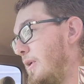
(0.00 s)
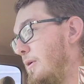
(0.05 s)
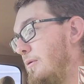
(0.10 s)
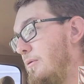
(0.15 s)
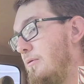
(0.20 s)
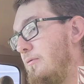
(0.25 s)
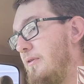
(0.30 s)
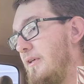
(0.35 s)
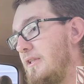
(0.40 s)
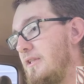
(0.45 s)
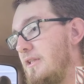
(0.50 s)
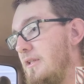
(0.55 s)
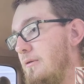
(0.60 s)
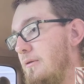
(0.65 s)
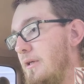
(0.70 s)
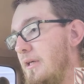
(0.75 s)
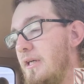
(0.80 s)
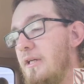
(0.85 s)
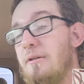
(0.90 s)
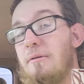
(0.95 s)
we're fixing to get
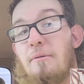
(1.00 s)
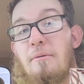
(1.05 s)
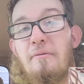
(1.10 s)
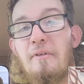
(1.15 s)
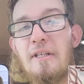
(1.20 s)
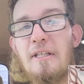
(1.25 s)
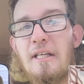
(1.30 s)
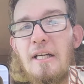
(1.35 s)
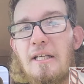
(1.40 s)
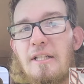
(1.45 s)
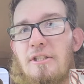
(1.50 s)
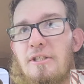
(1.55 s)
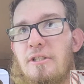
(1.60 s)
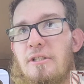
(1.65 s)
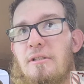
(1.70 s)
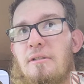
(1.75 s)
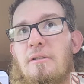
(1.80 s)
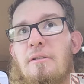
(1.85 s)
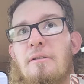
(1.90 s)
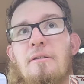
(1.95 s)
ready to go on
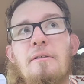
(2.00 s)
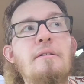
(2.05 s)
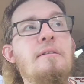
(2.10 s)
vacation.